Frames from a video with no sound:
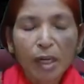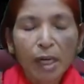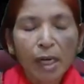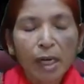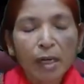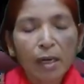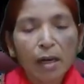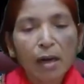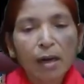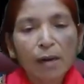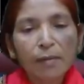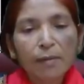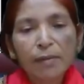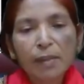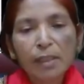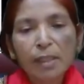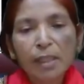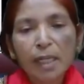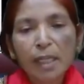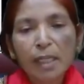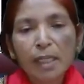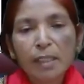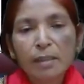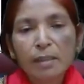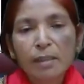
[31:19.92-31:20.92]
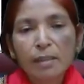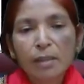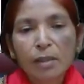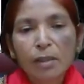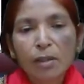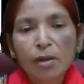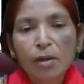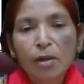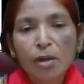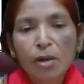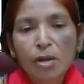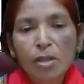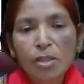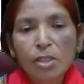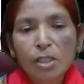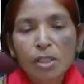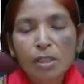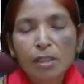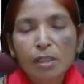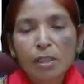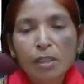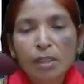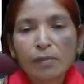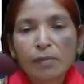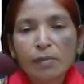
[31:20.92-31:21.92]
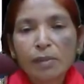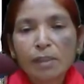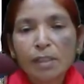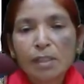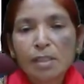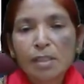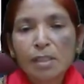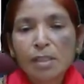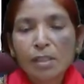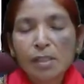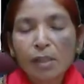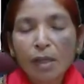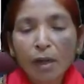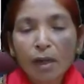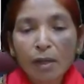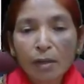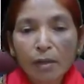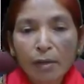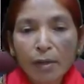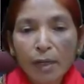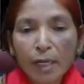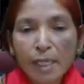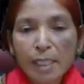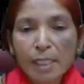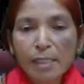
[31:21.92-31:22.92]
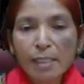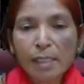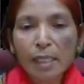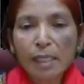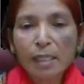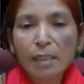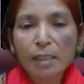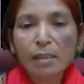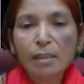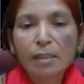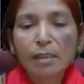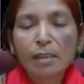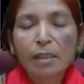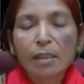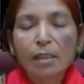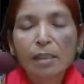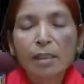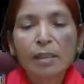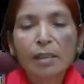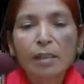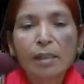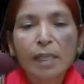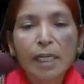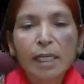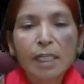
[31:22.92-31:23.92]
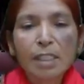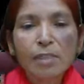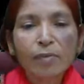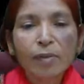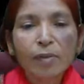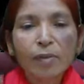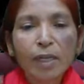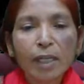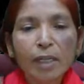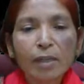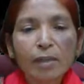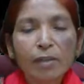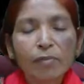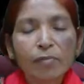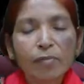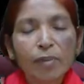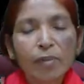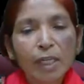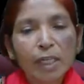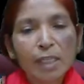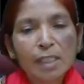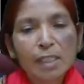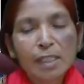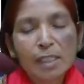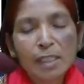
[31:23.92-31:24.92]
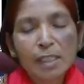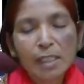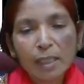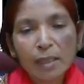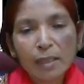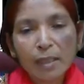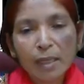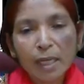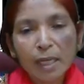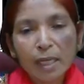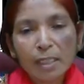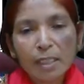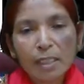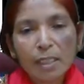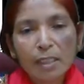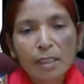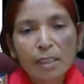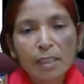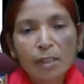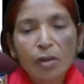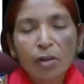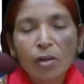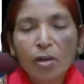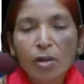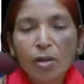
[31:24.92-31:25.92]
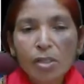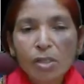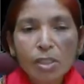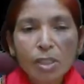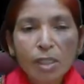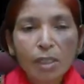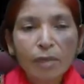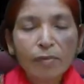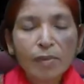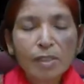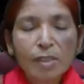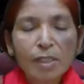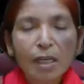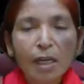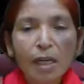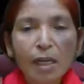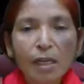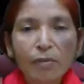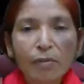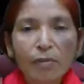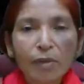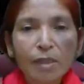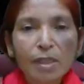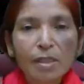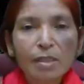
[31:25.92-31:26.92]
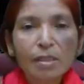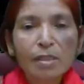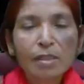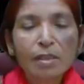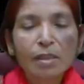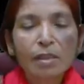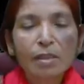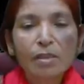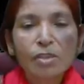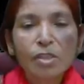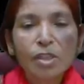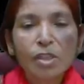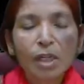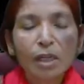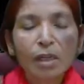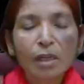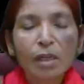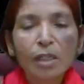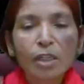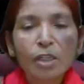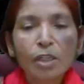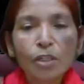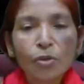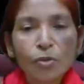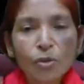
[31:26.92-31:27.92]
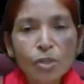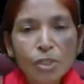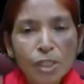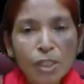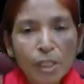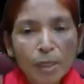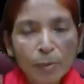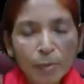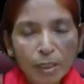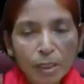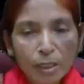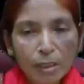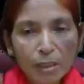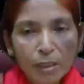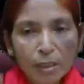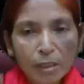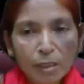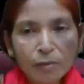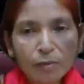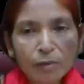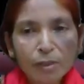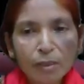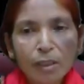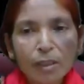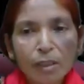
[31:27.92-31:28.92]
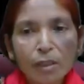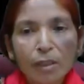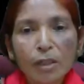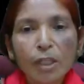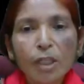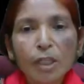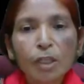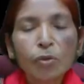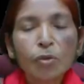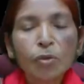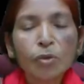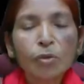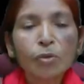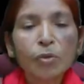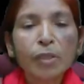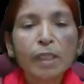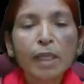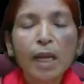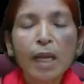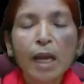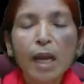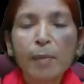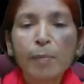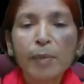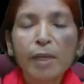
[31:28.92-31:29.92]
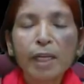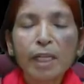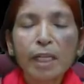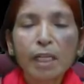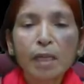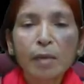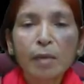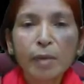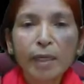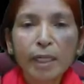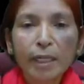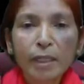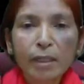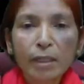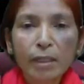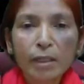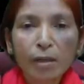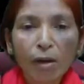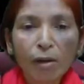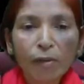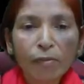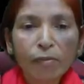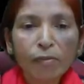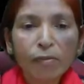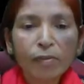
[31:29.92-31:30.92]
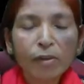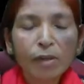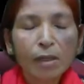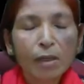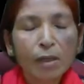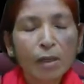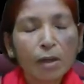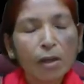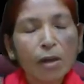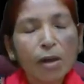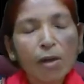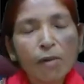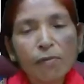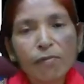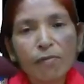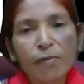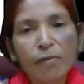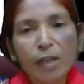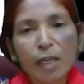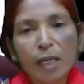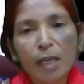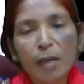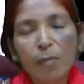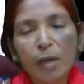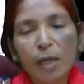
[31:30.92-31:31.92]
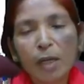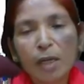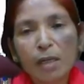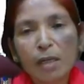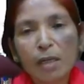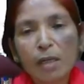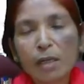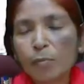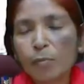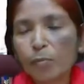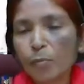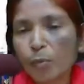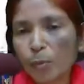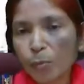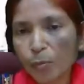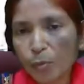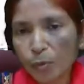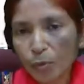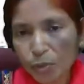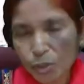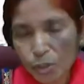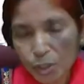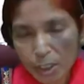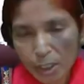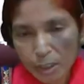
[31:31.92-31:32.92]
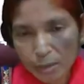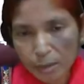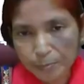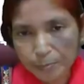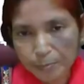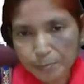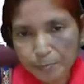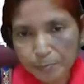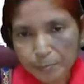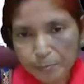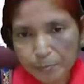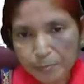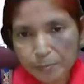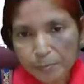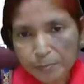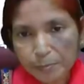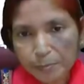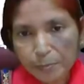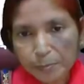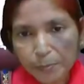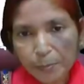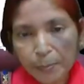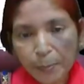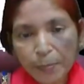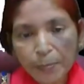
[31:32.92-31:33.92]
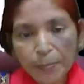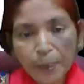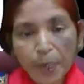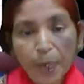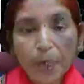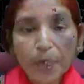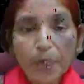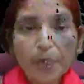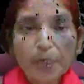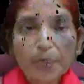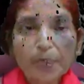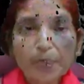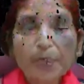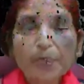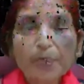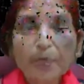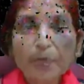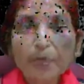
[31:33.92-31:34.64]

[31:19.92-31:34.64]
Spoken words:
and after that cost curve start rising. That's why we can say that cost curve is always generally U-shaped curve due to the applicability of law of variable proportion. And AC is